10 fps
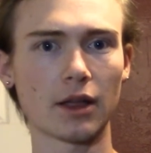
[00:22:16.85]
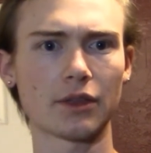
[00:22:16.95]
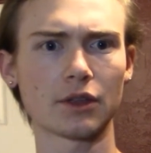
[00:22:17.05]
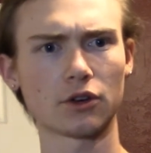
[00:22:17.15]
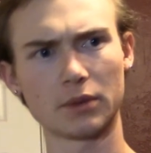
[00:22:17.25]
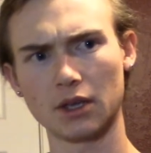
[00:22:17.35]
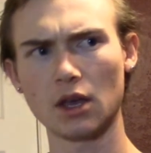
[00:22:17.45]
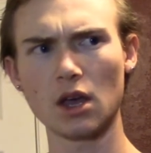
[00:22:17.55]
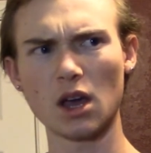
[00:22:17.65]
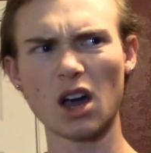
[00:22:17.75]
I think it'll be
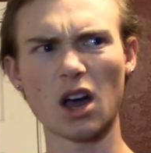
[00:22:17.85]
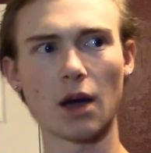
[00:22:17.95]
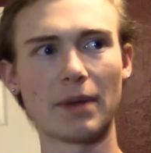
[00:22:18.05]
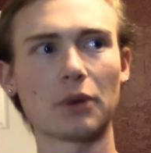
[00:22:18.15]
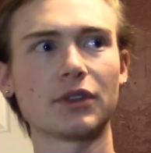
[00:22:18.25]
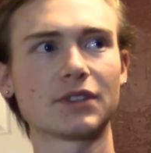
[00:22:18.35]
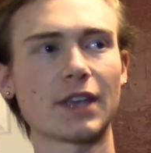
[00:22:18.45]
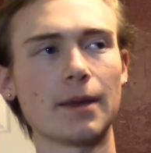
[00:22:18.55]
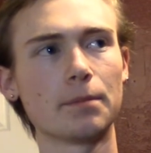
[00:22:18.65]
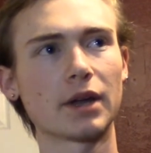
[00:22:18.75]
about the
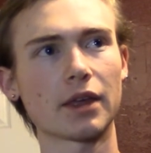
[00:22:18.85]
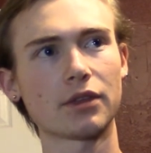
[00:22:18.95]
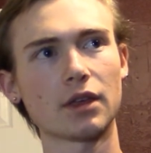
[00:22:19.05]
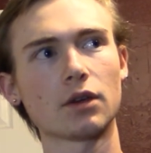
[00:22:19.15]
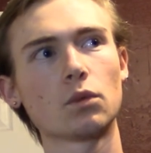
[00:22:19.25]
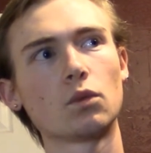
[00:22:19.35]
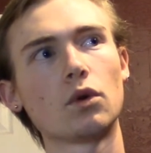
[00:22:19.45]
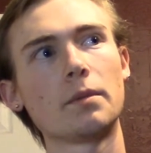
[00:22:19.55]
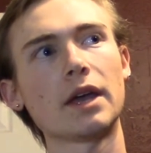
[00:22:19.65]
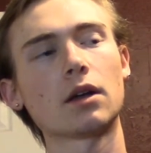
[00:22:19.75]
same, but I think
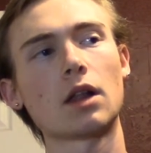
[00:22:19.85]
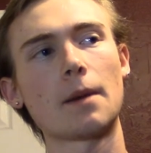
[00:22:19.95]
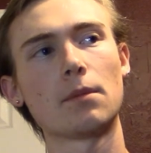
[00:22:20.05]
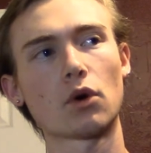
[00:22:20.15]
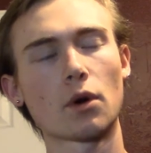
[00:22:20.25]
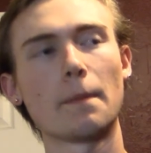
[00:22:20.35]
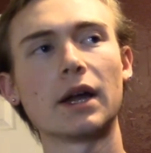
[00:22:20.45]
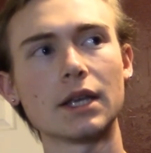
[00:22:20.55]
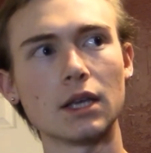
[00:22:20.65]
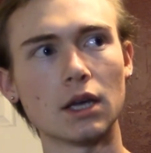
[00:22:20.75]
we'll make a lot more
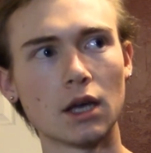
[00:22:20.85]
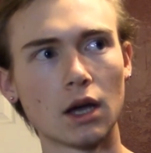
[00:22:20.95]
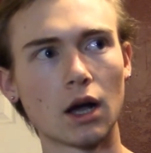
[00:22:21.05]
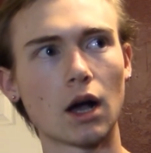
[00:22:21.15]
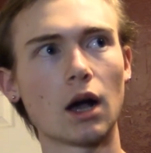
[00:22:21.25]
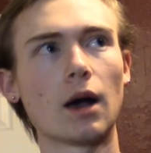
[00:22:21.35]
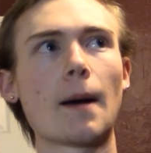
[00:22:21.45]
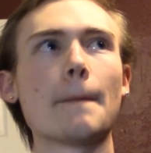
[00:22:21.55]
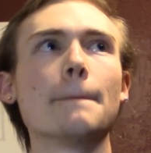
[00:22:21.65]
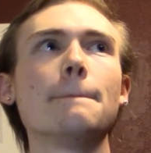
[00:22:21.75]
money
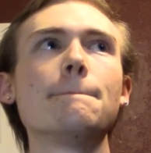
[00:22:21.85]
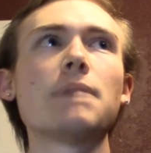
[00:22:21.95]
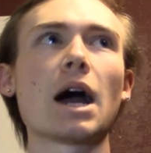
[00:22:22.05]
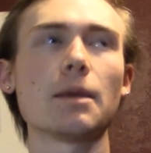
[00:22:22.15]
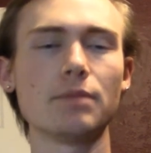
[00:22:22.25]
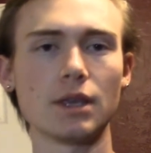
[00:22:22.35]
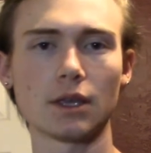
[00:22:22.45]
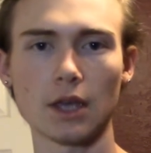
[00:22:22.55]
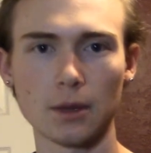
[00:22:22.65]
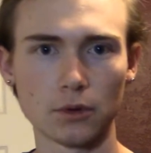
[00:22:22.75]
by
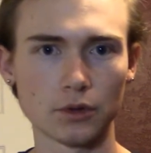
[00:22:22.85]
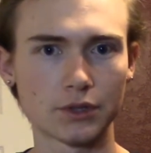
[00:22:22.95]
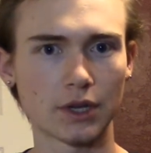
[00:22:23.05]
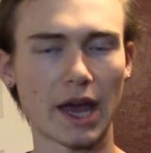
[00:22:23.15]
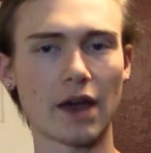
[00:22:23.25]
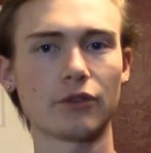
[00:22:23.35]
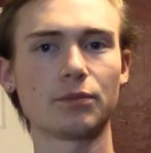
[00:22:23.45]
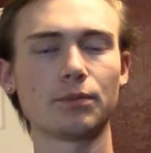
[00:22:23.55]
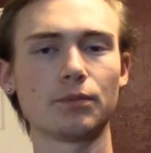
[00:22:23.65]
being able to